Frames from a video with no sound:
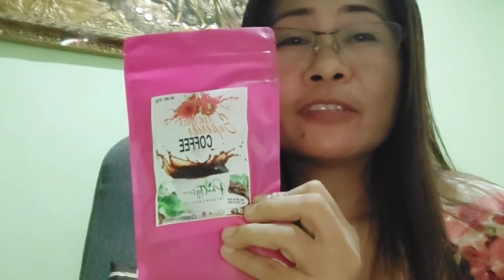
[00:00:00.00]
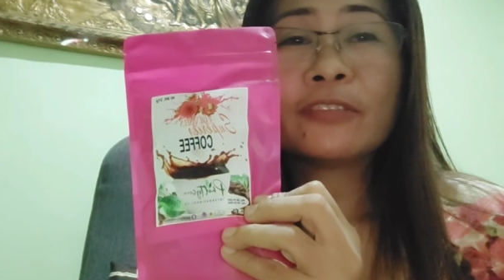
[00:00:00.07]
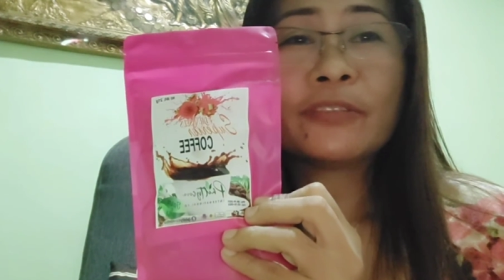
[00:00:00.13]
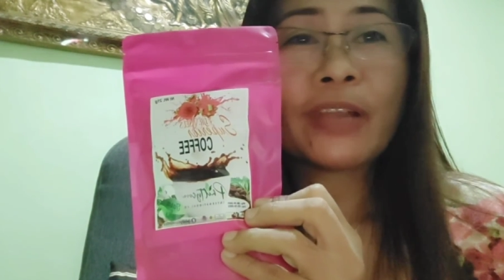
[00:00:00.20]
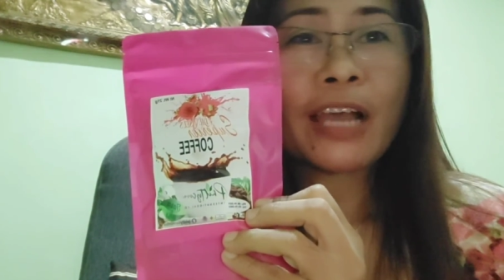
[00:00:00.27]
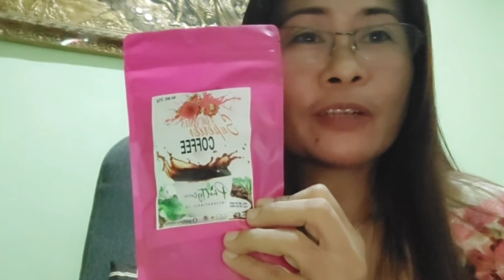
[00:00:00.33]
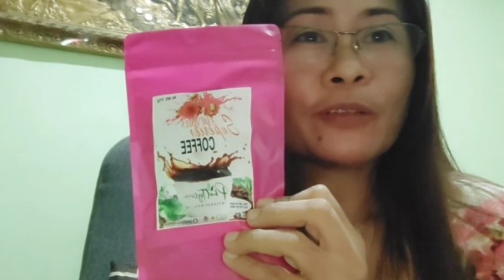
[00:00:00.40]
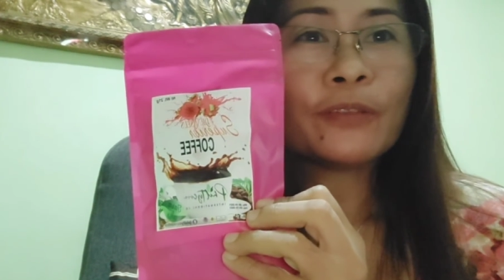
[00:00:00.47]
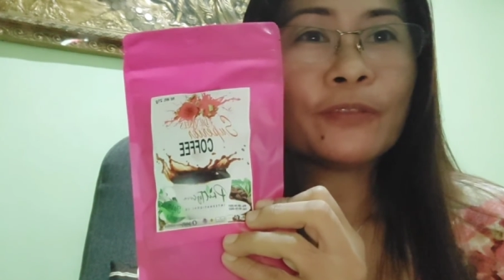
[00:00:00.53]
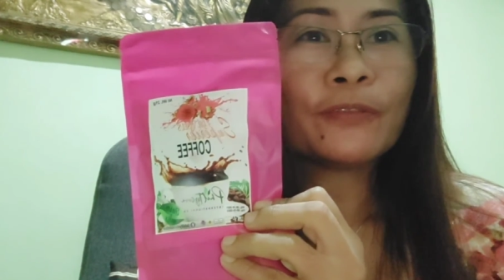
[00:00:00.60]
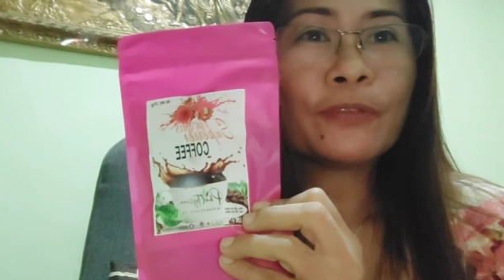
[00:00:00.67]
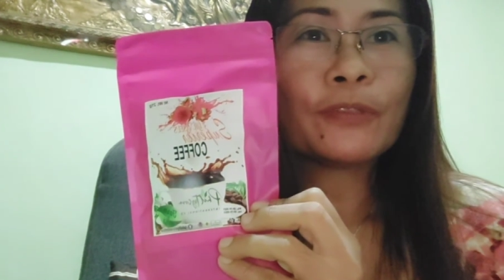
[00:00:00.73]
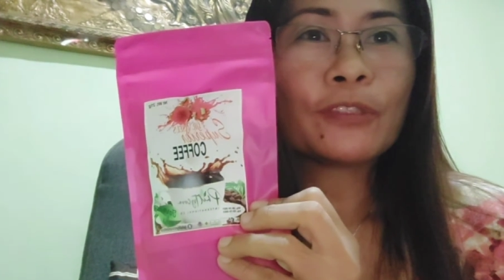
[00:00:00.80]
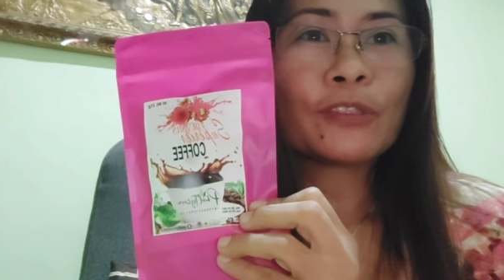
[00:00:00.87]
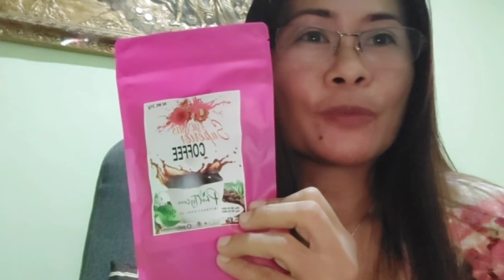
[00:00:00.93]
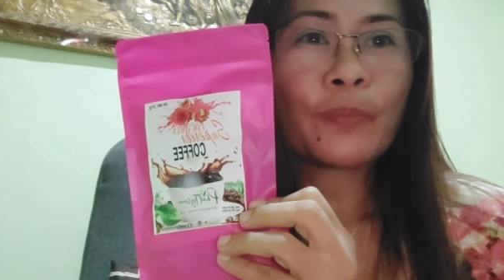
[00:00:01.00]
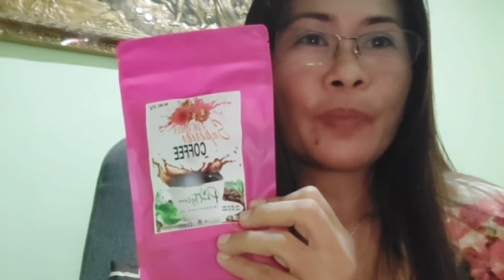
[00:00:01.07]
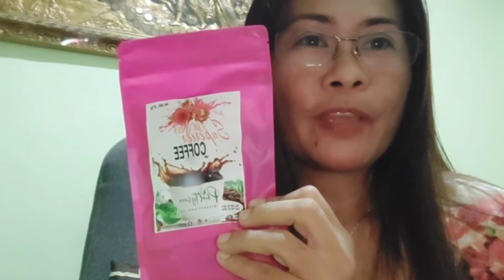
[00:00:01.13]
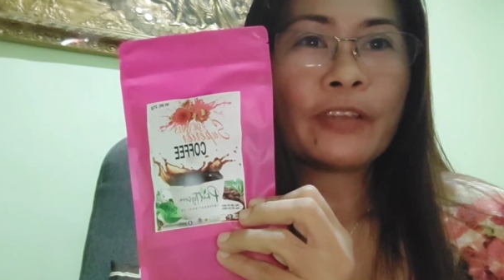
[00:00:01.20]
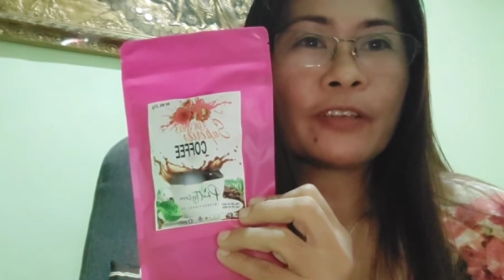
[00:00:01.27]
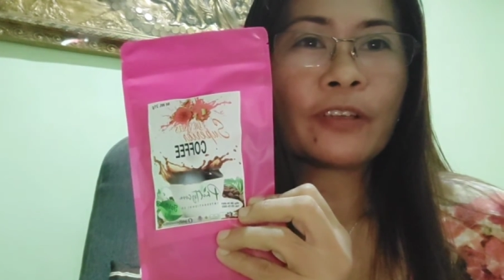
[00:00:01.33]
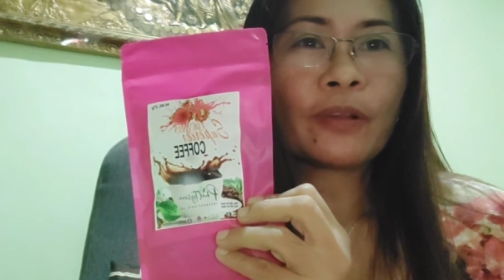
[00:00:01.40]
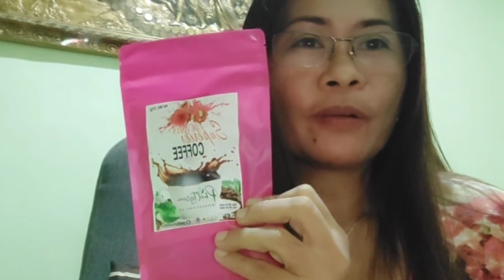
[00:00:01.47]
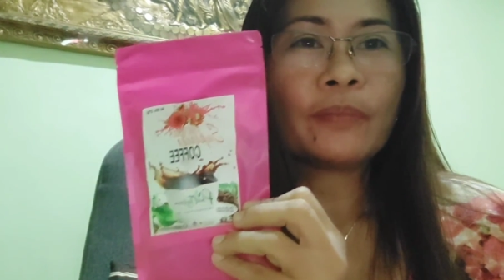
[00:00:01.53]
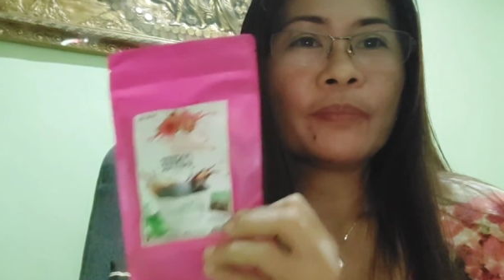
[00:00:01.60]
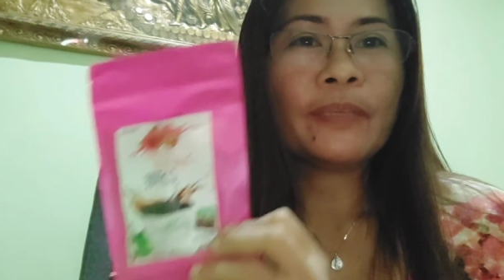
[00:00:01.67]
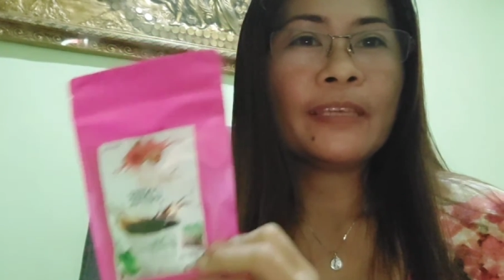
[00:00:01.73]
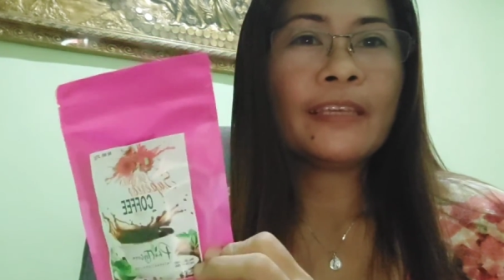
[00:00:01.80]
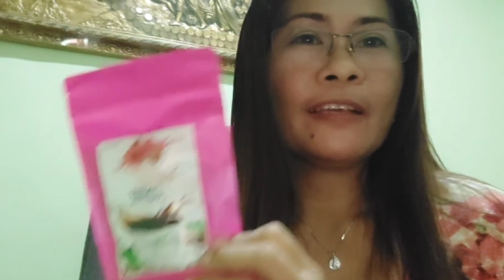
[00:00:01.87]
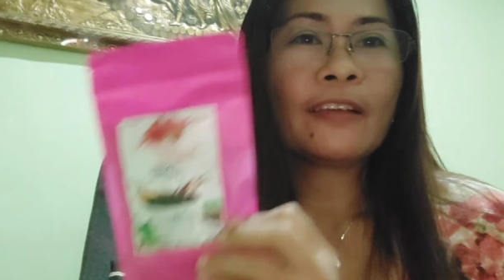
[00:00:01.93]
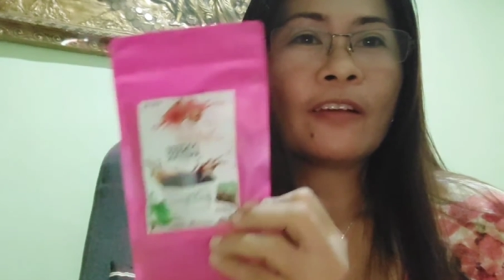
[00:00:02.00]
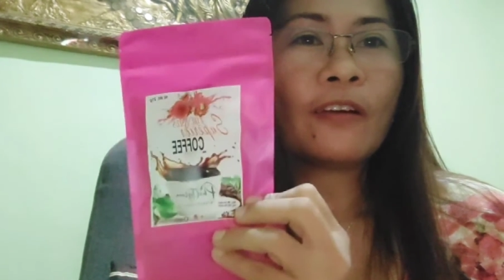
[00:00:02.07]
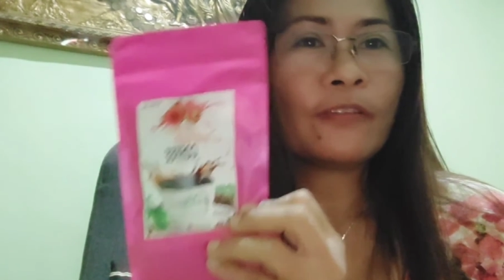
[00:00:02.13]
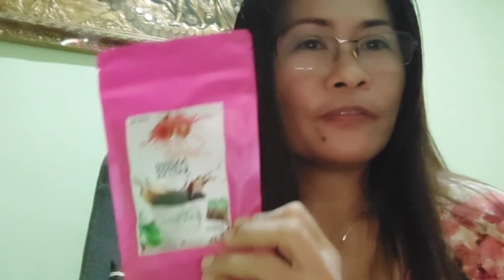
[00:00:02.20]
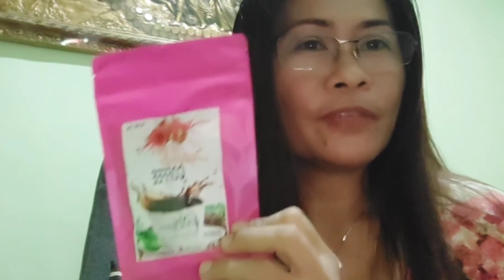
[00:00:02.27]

Dragon fruit superior coffee.